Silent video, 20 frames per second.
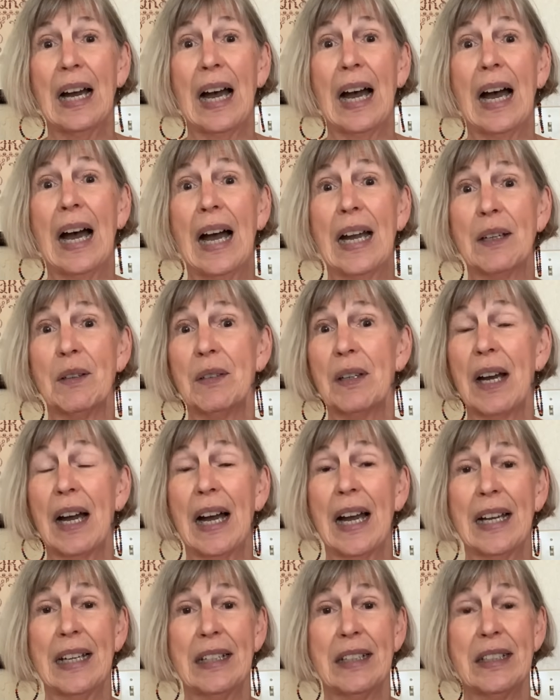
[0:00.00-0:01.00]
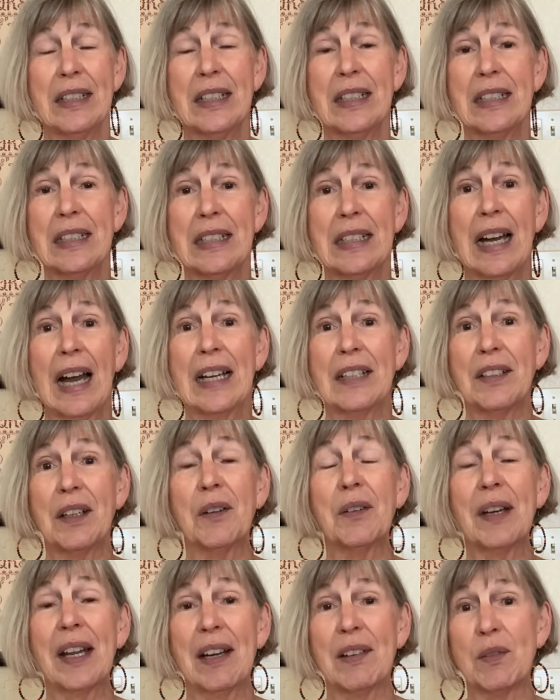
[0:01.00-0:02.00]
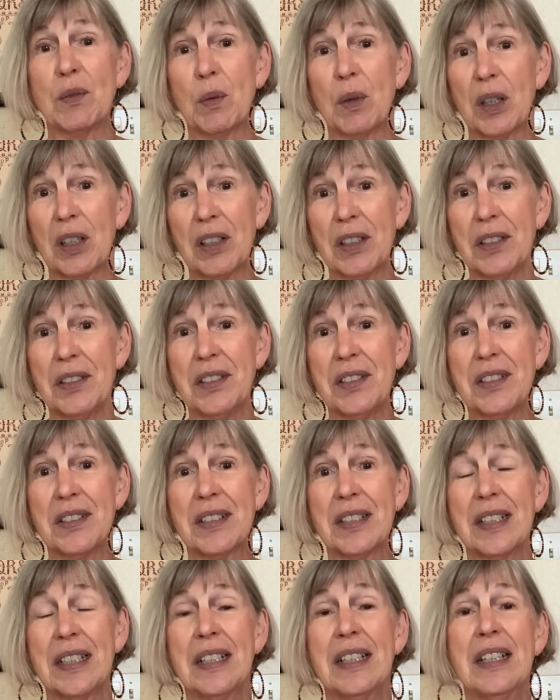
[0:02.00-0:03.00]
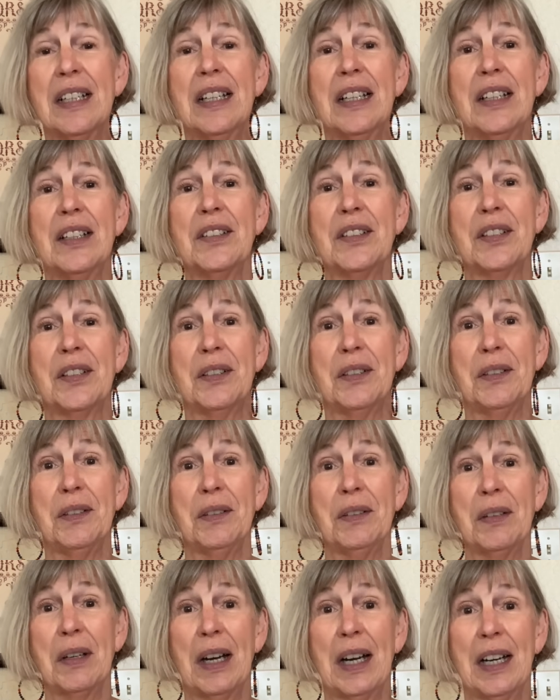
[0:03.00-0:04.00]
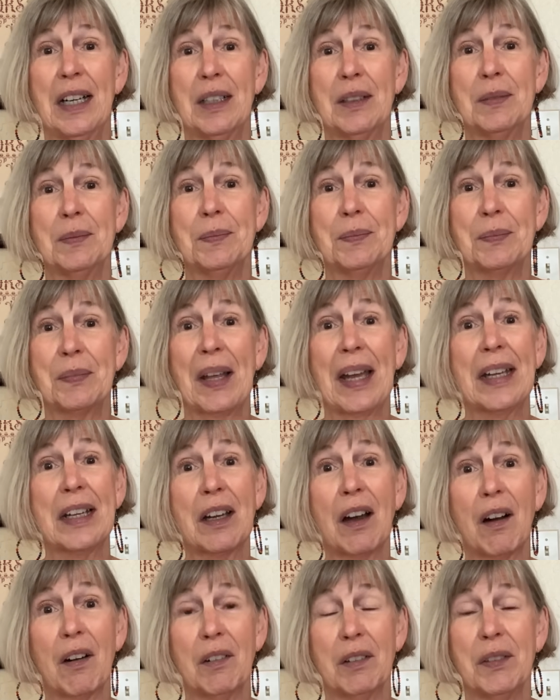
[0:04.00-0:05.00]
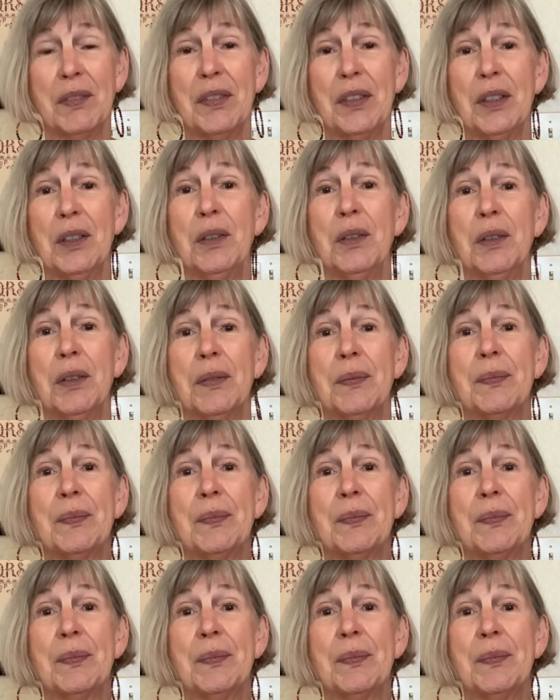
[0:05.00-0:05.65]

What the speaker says: I don't have words to thank all of you